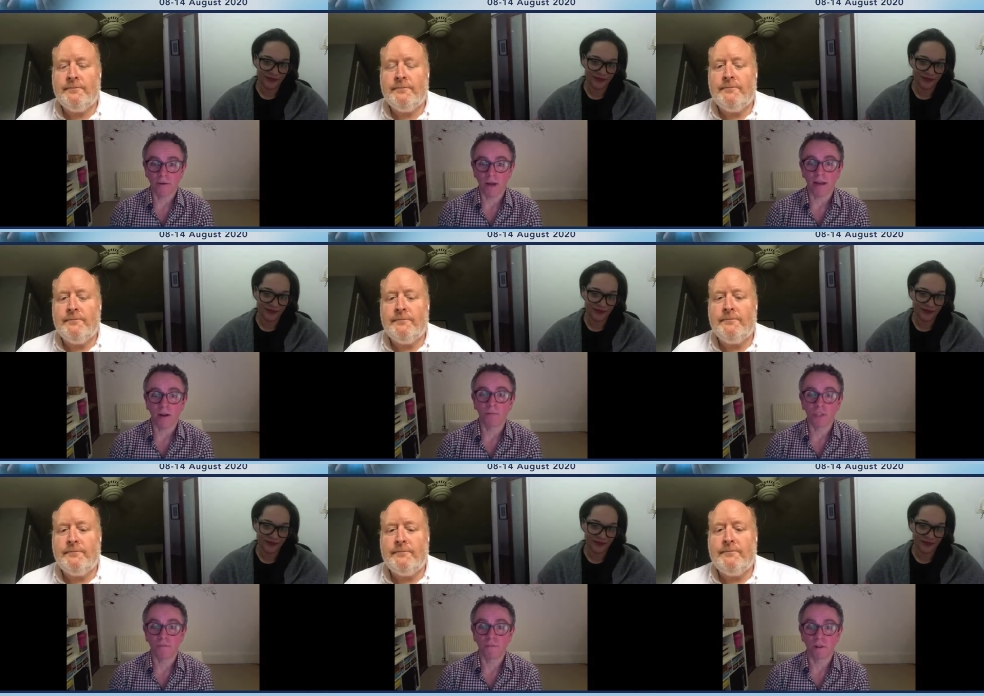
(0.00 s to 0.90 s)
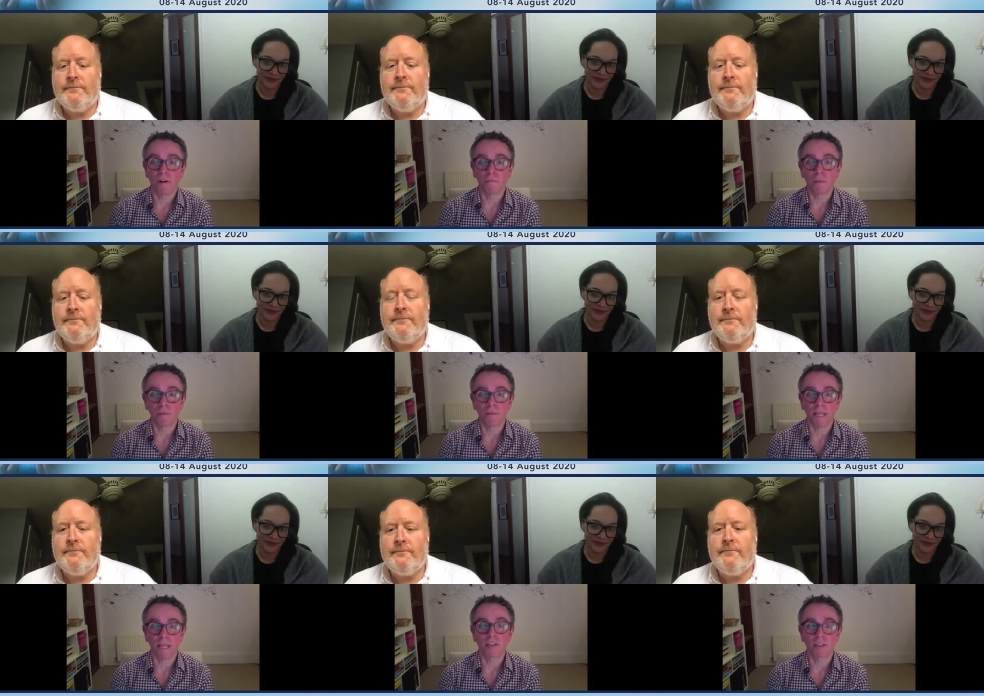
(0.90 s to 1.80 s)
Speaker 1: an opportunity for a lot of people to
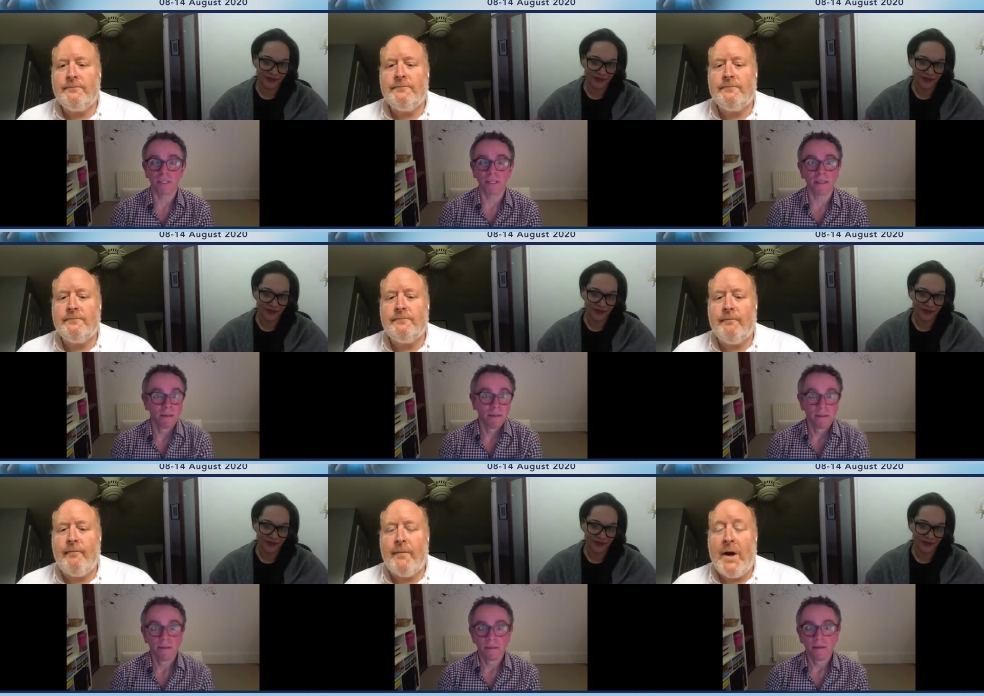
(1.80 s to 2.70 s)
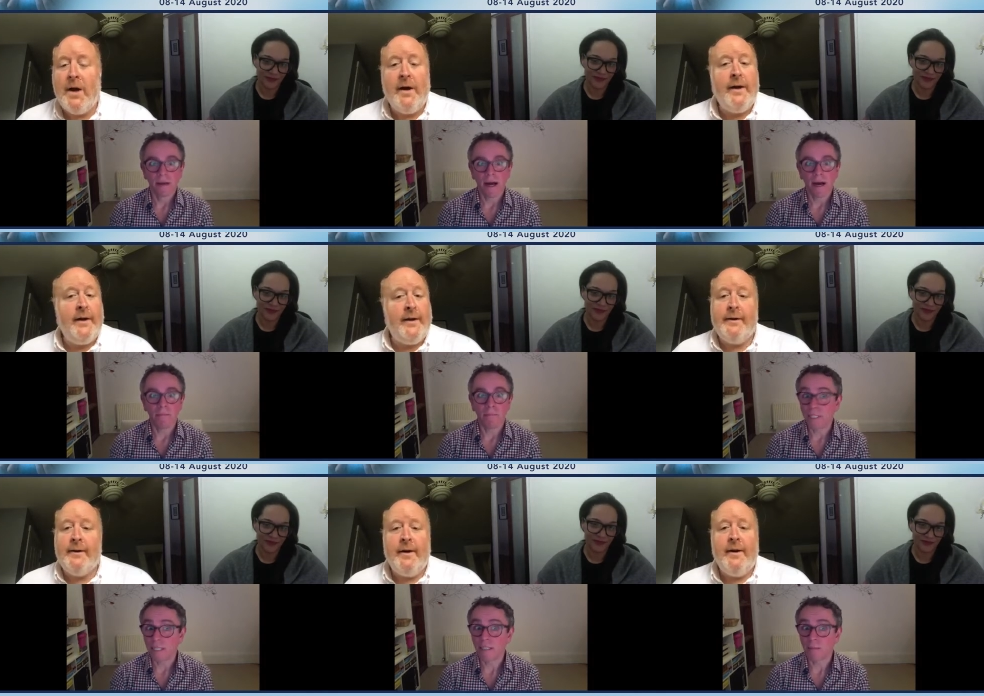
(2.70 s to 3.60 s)
actually um,
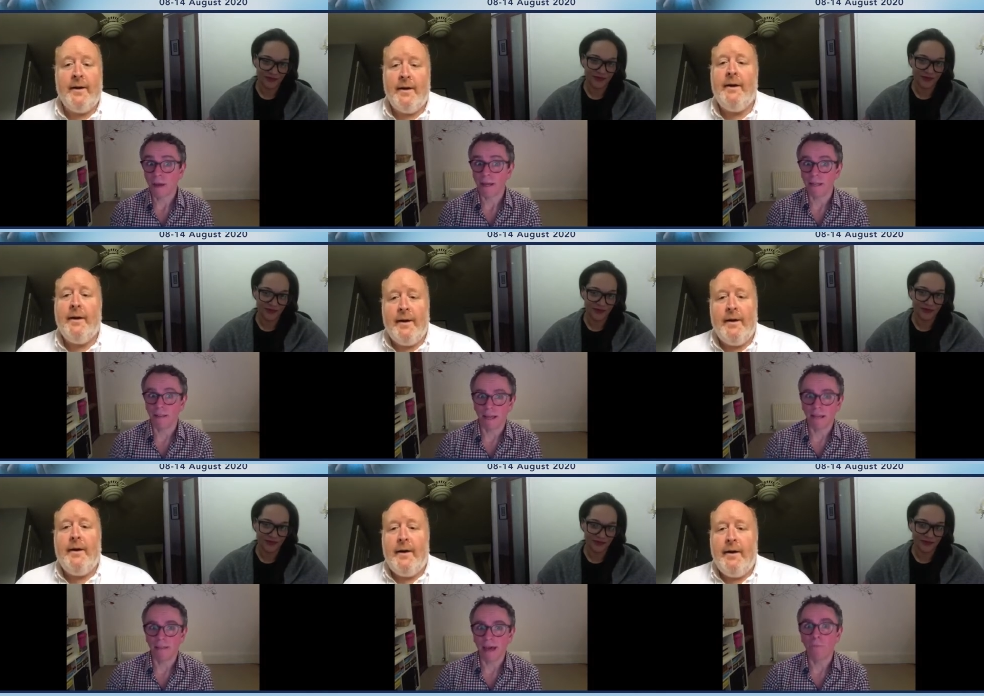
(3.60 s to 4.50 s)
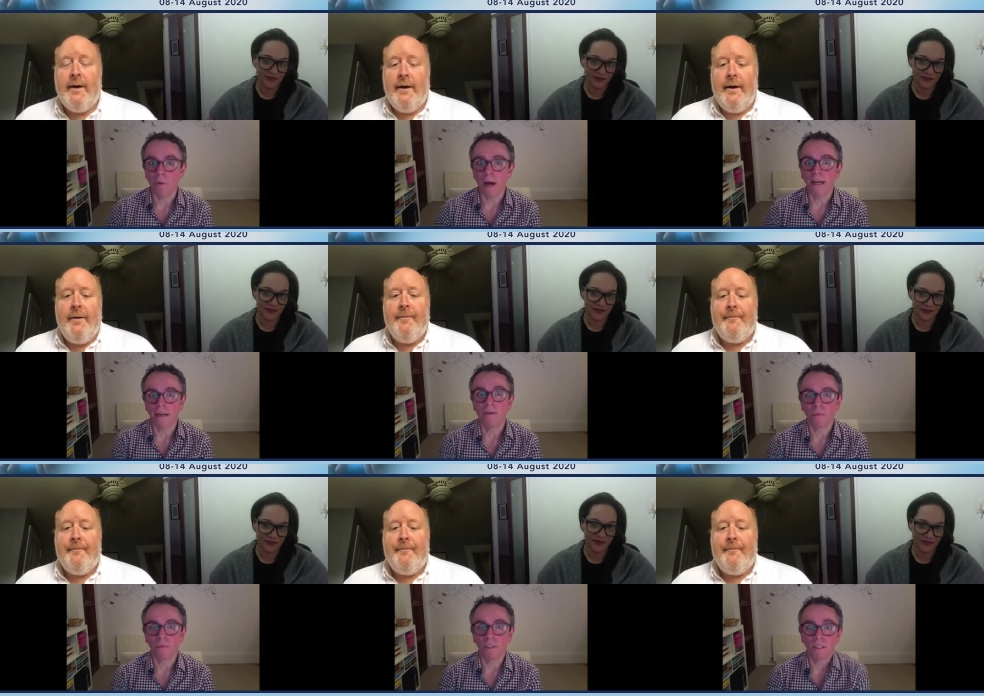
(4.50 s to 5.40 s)
participate in that in that way,
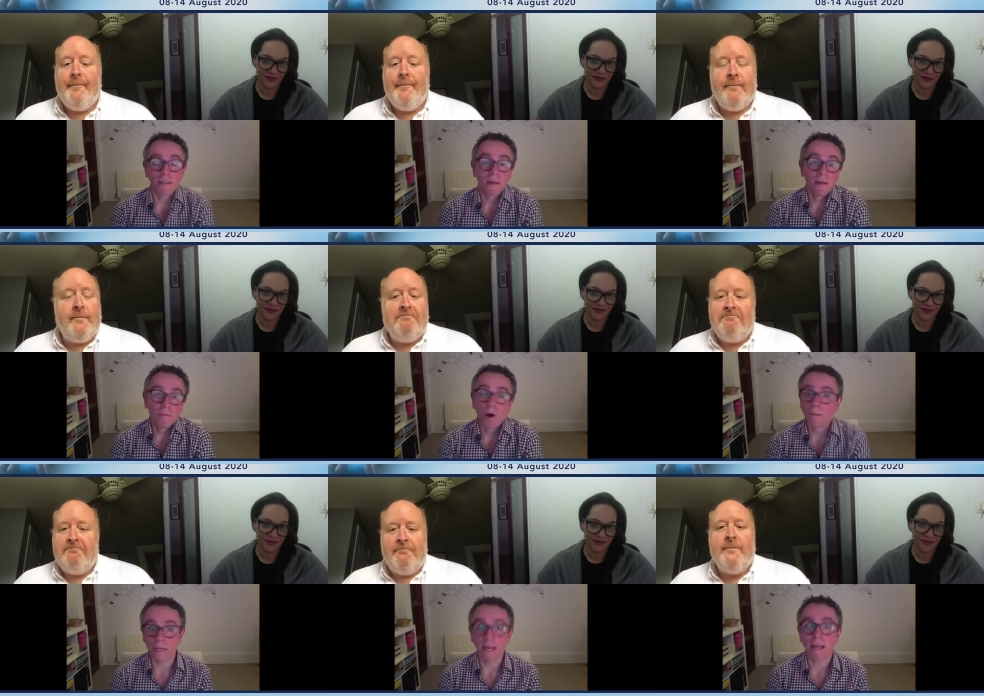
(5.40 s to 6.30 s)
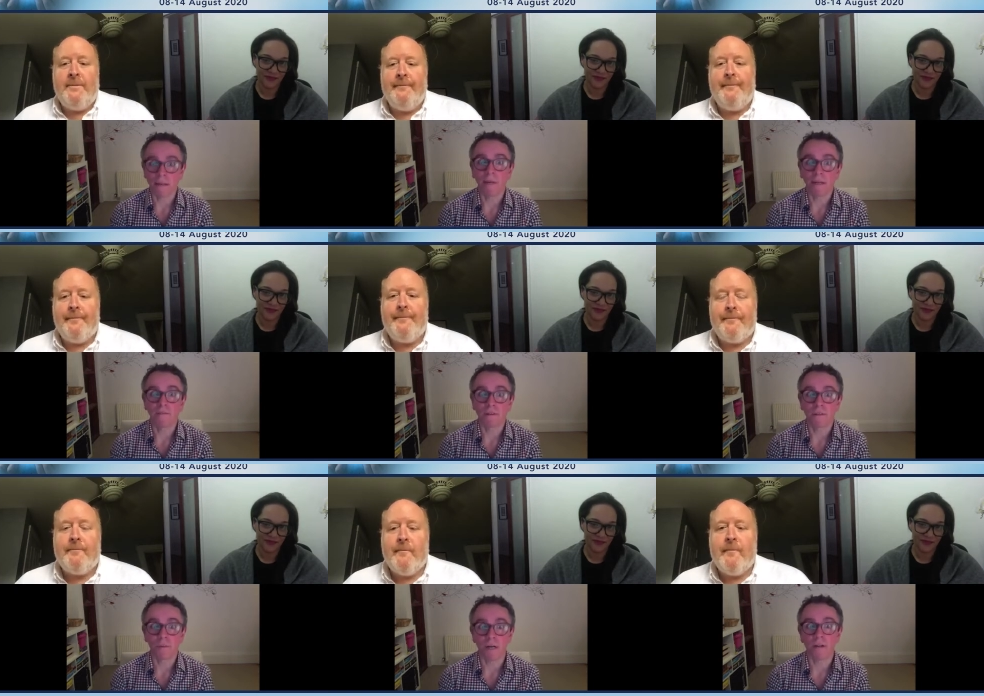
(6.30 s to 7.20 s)
which is might be an
Speaker 2: added benefit as
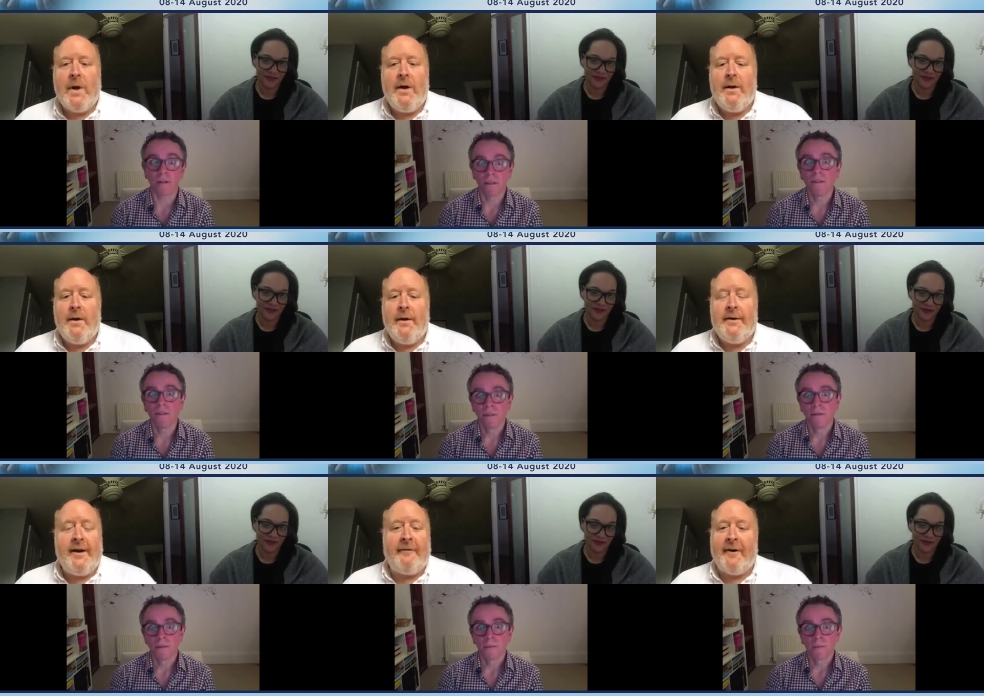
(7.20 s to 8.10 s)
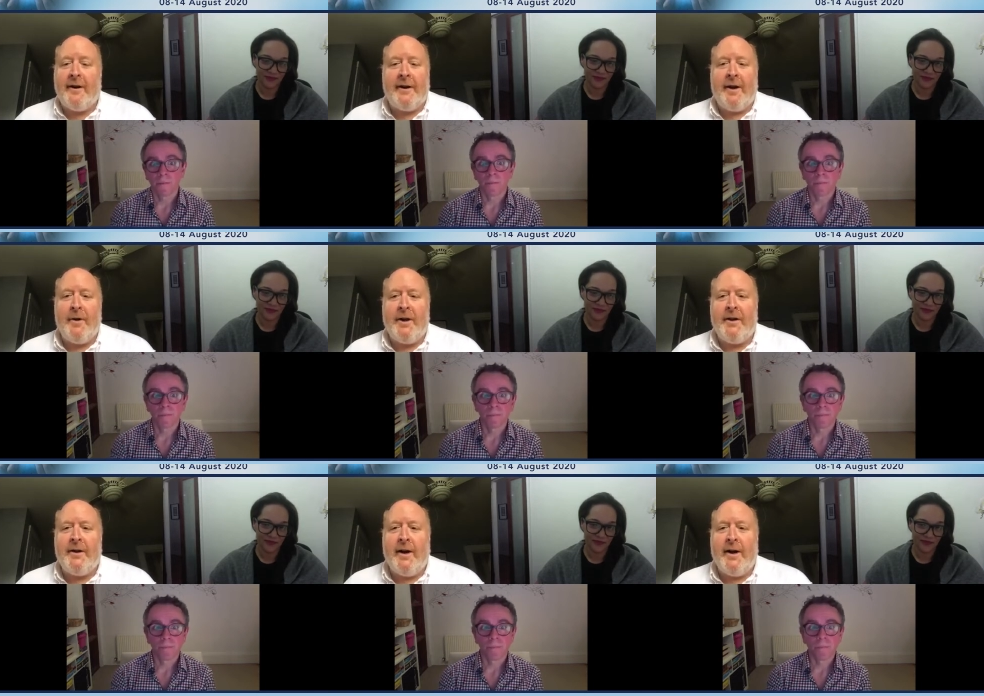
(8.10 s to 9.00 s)
well. Definitely. I
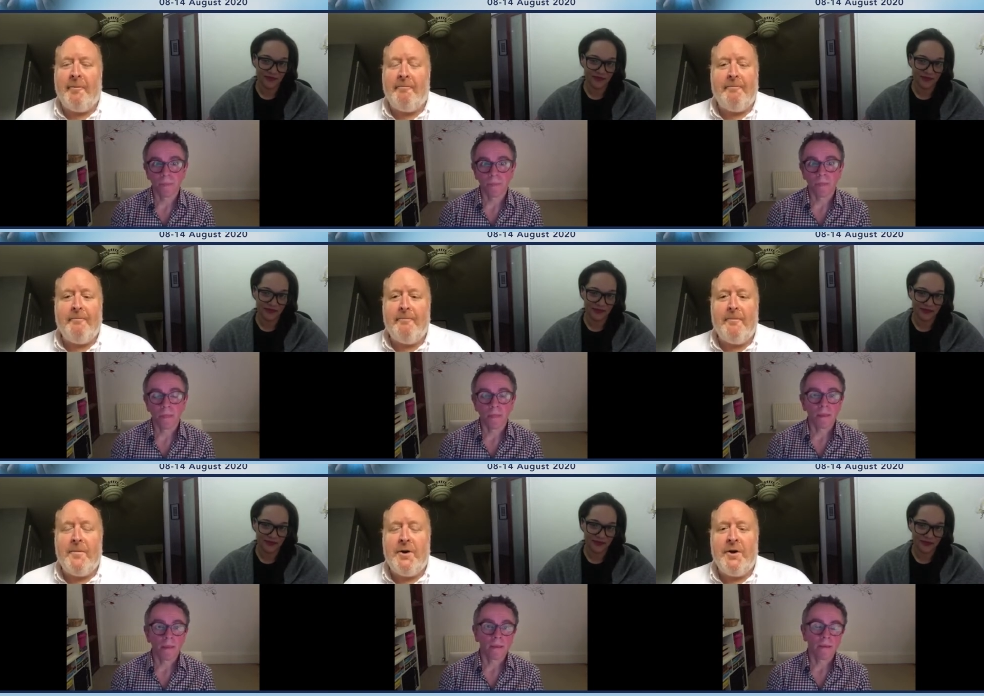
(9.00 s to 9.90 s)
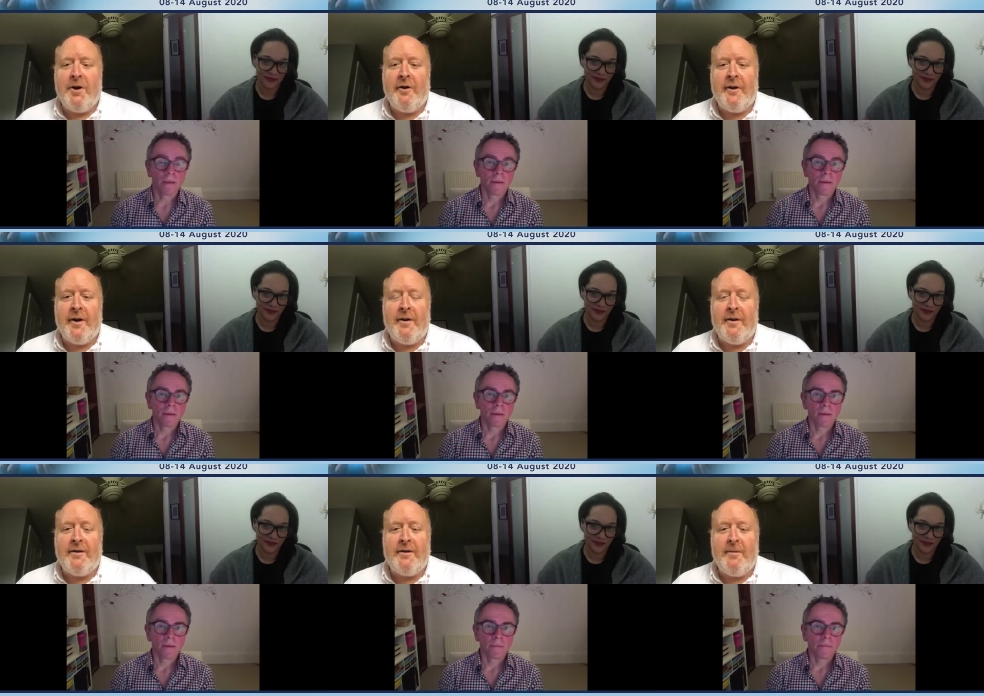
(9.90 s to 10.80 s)
mean, um, you know,
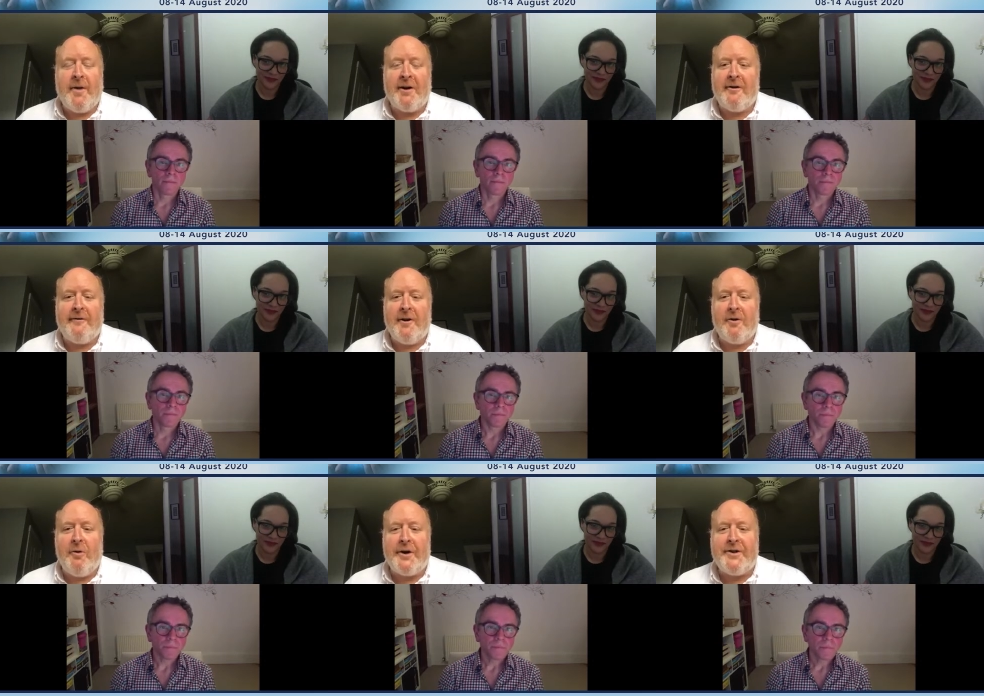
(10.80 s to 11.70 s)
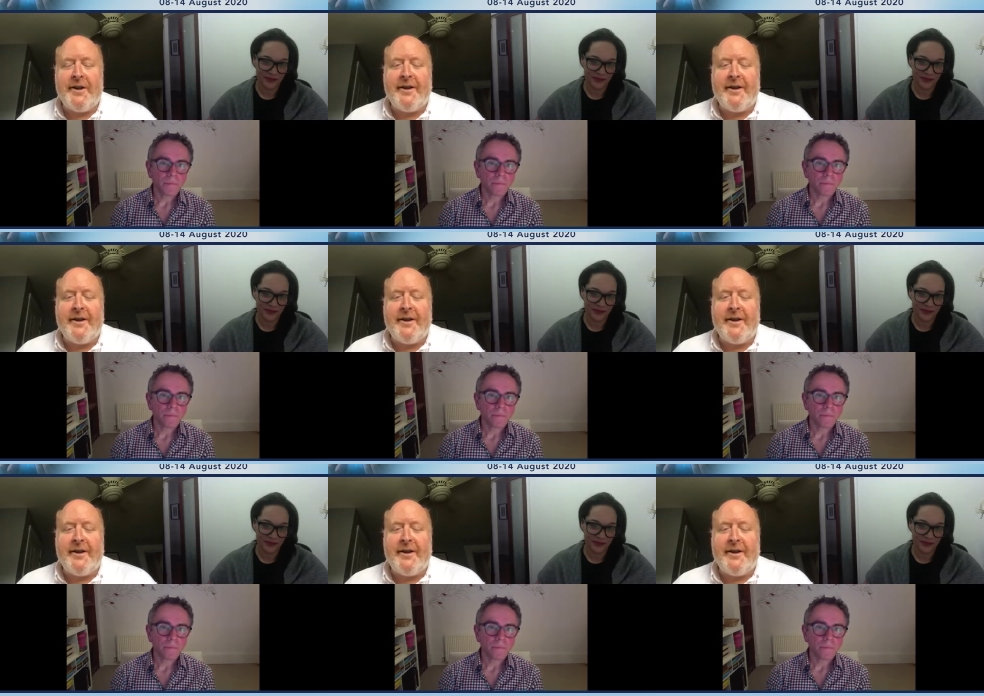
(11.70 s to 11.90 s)
the the microphone question